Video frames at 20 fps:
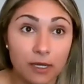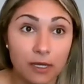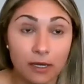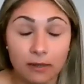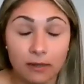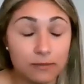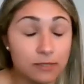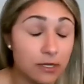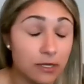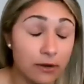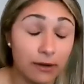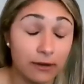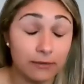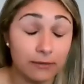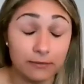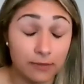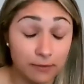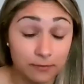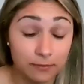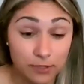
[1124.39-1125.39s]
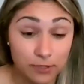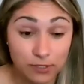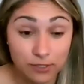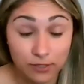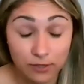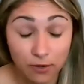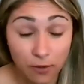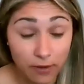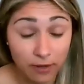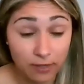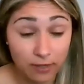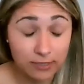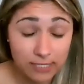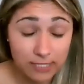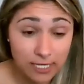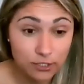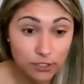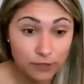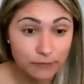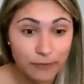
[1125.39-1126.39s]
I'm sorry, I'm, I'm just going on a
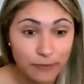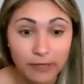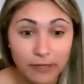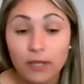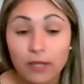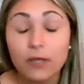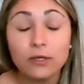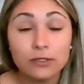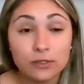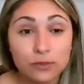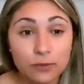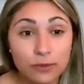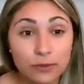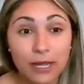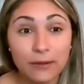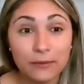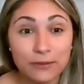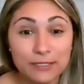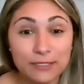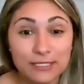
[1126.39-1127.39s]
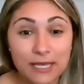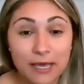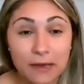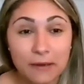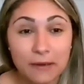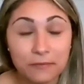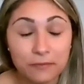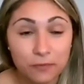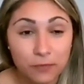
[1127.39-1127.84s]
tangent, but so when I was um,